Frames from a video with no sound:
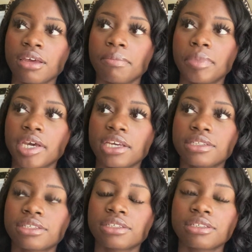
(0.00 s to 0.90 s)

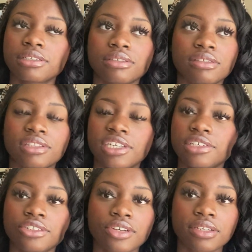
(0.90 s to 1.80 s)
but the
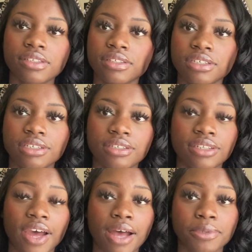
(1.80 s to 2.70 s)
interest is
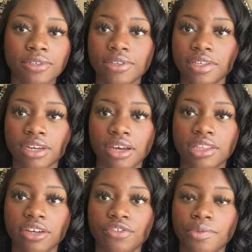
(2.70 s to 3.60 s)
absolutely not
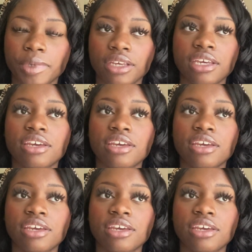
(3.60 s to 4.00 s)
there for me.